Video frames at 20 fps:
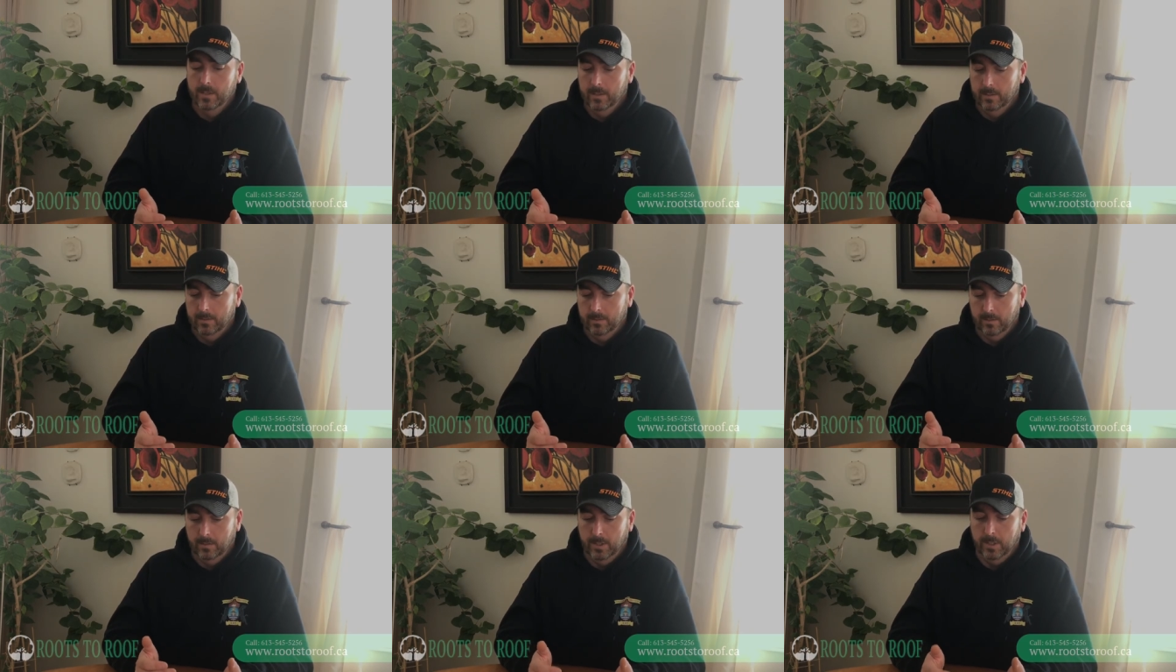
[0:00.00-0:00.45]

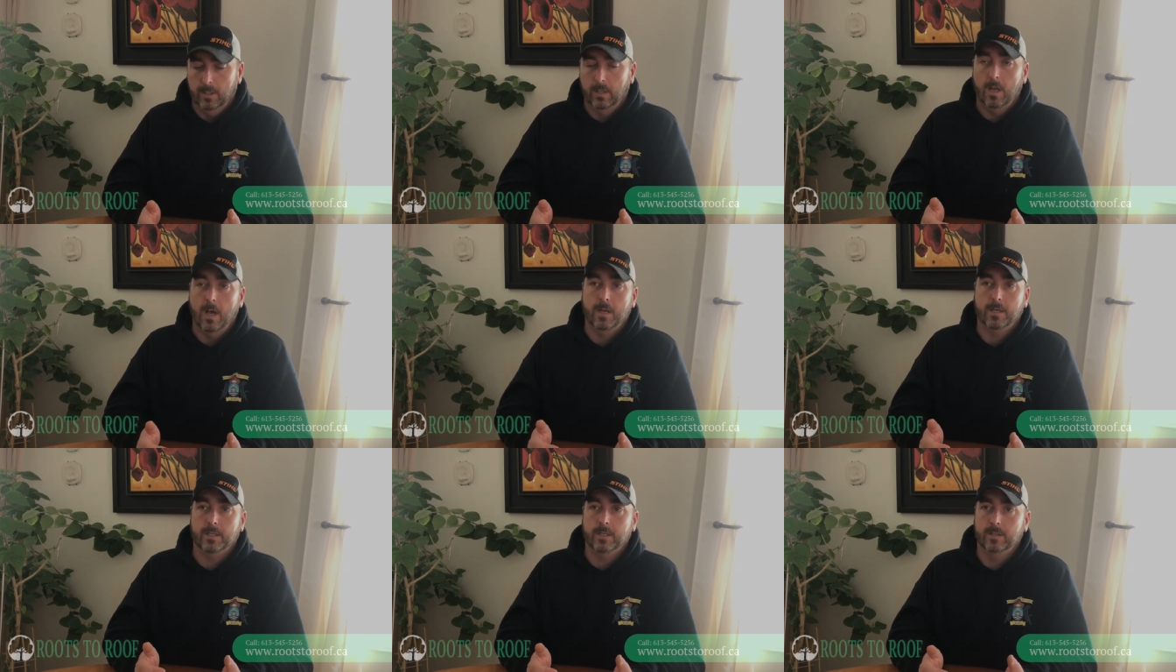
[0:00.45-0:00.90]
So your
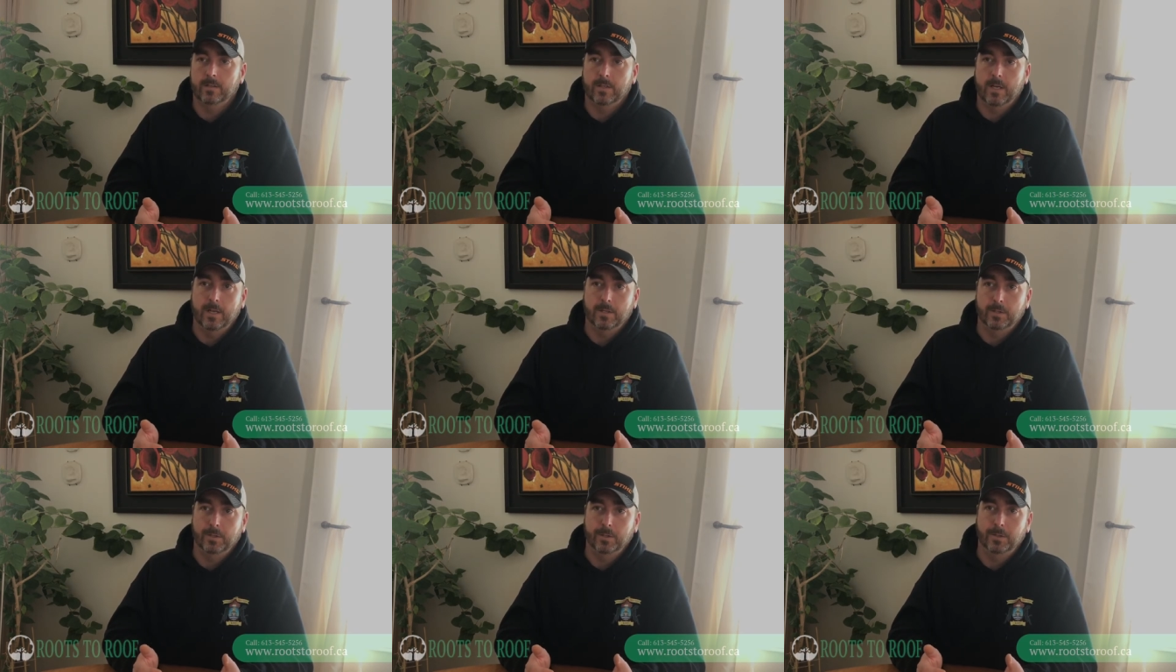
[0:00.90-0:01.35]
lot and
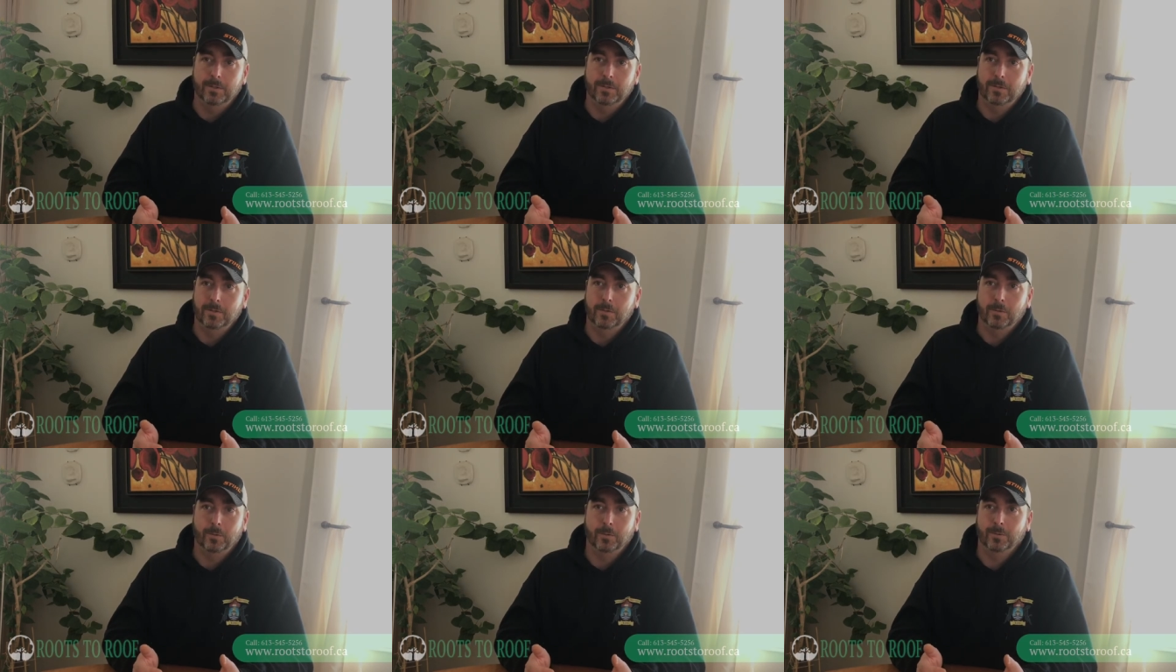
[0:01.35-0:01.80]

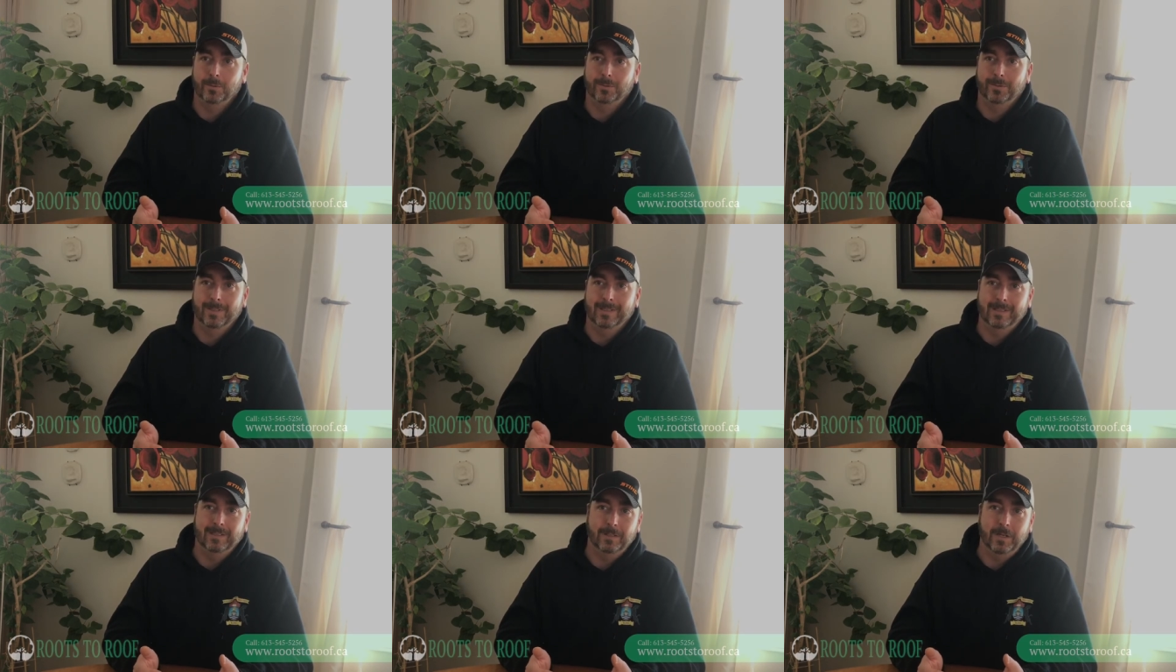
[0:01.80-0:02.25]
concession,
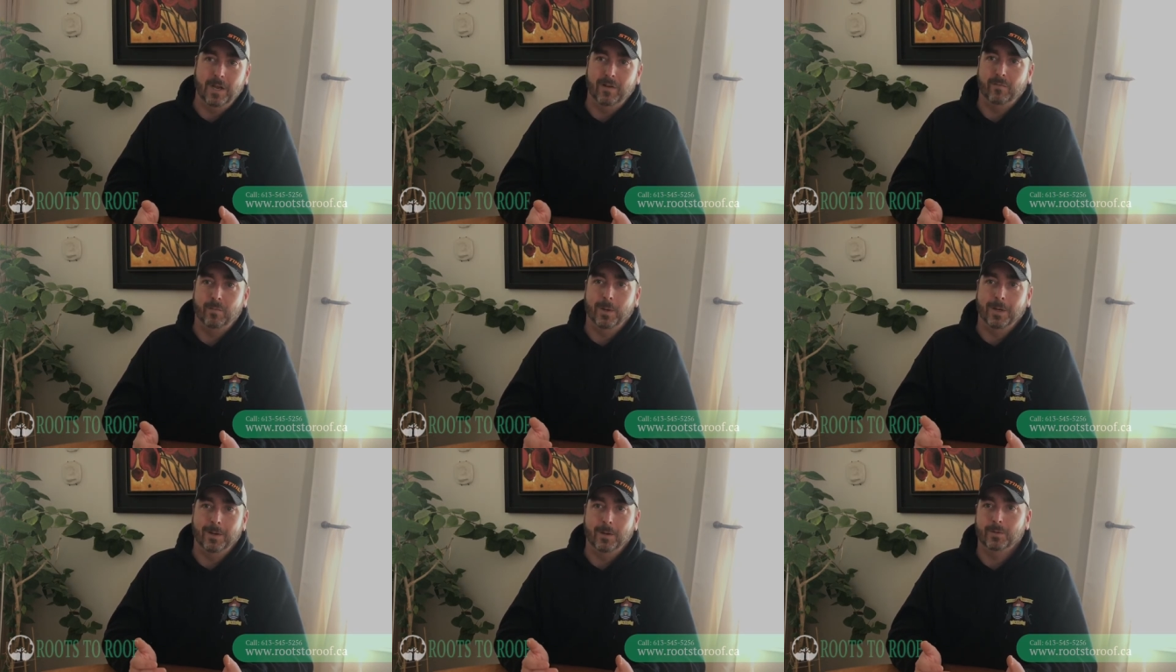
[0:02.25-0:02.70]

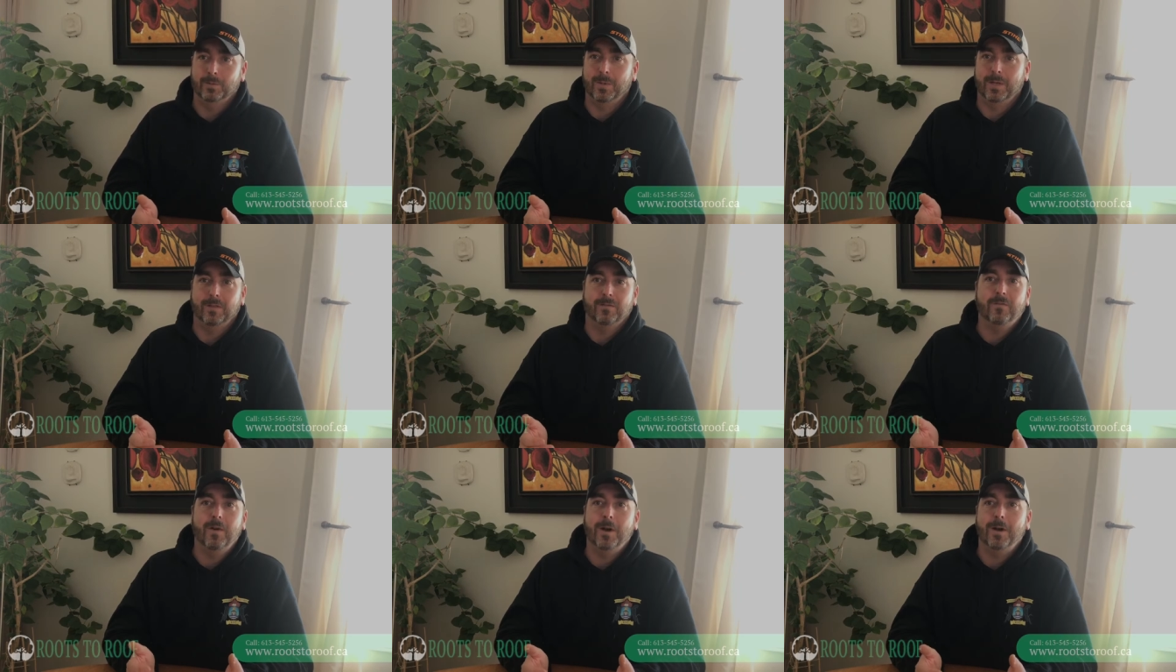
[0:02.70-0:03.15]
everybody goes
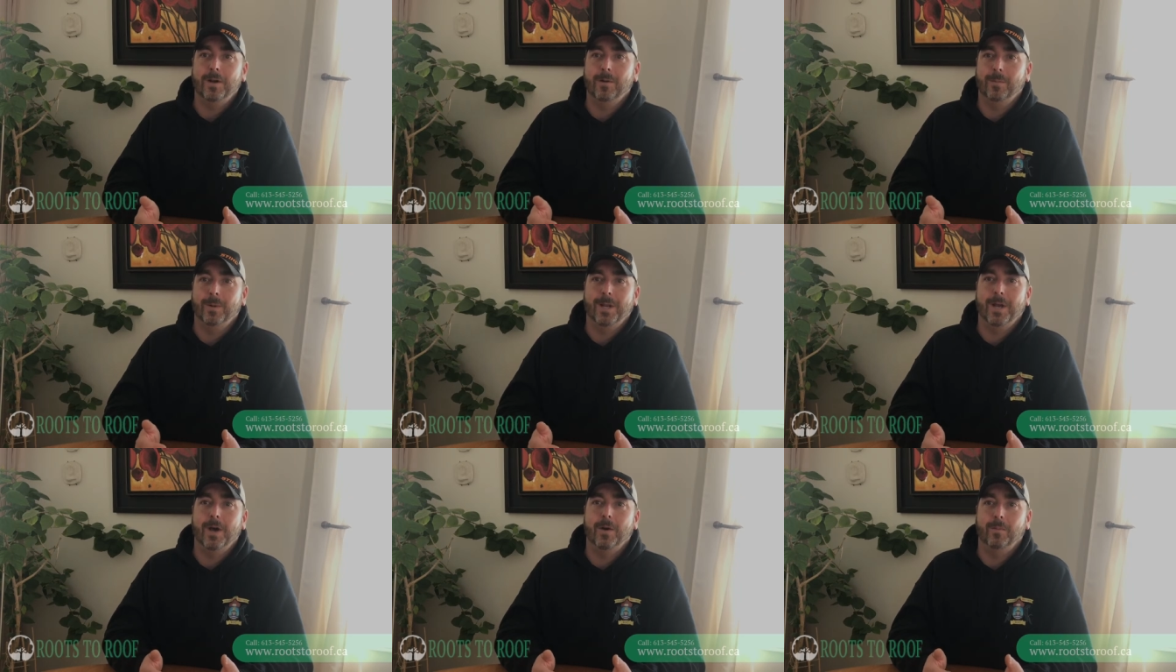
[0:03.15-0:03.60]
by the fire
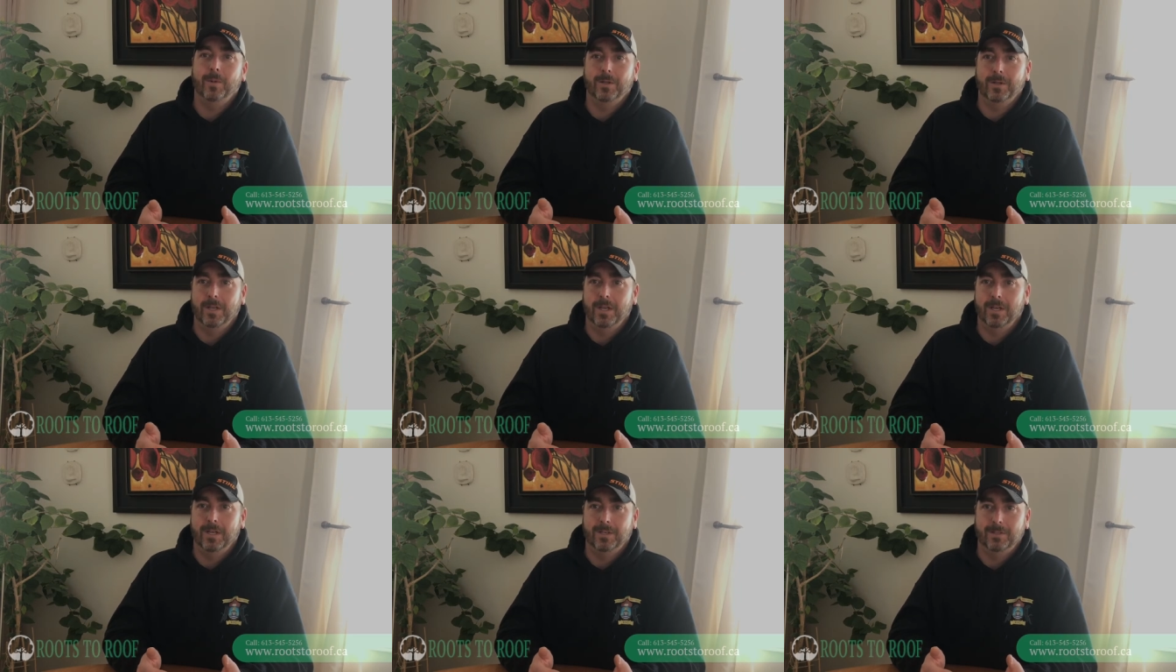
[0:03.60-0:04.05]
number now,
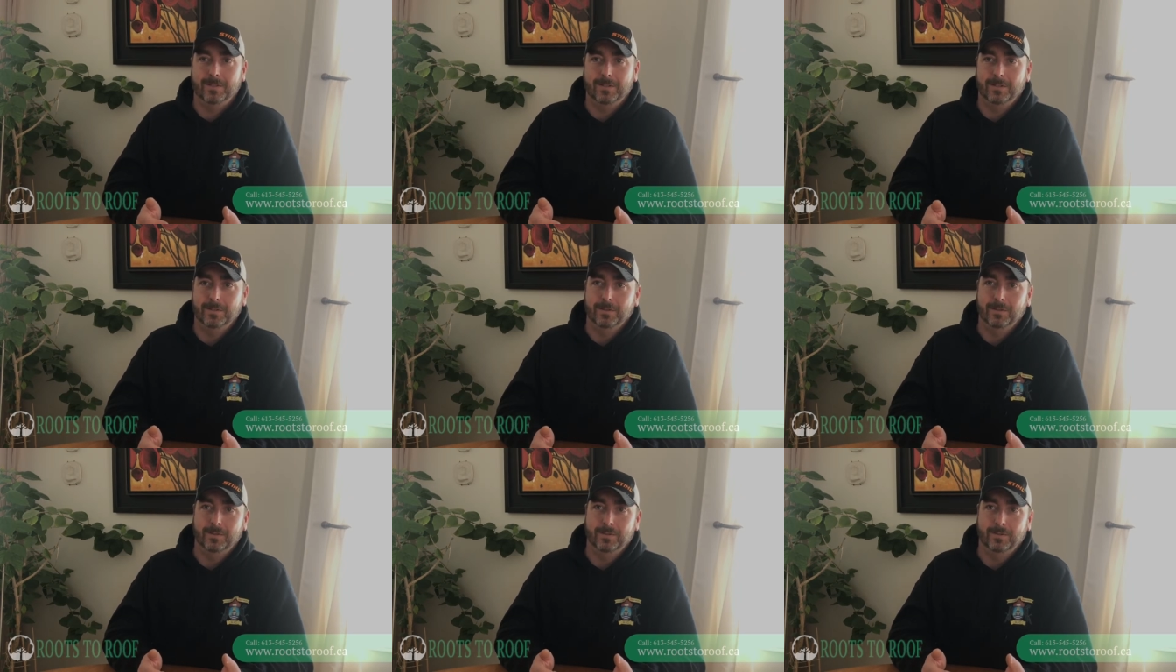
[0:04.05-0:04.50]
but they
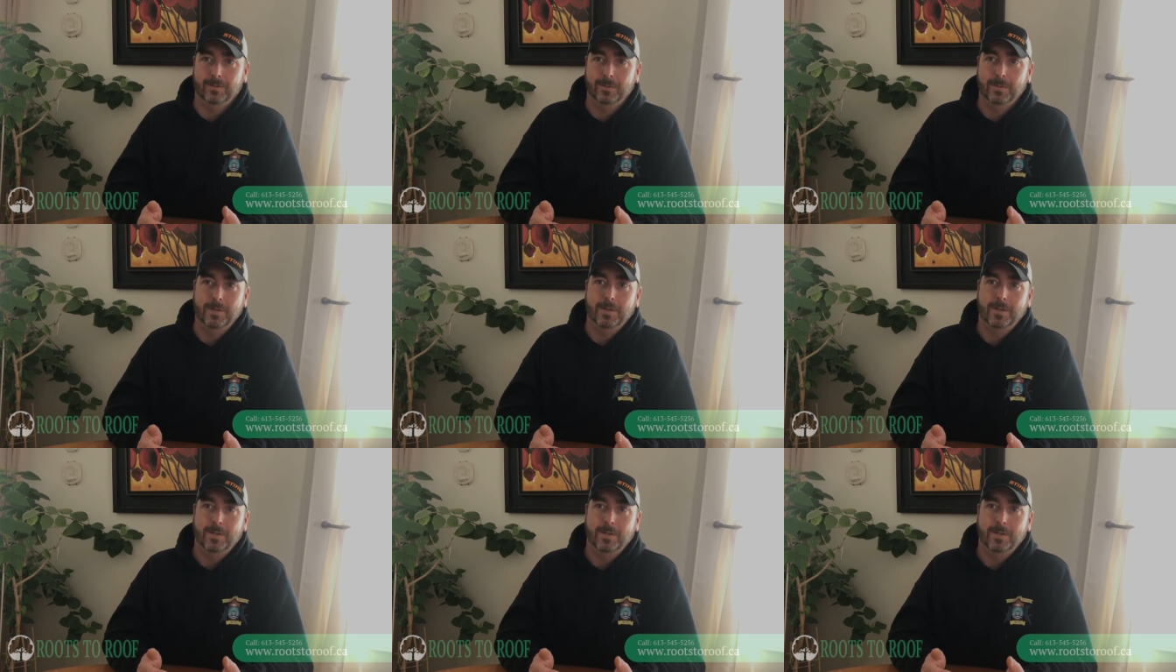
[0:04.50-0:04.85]
still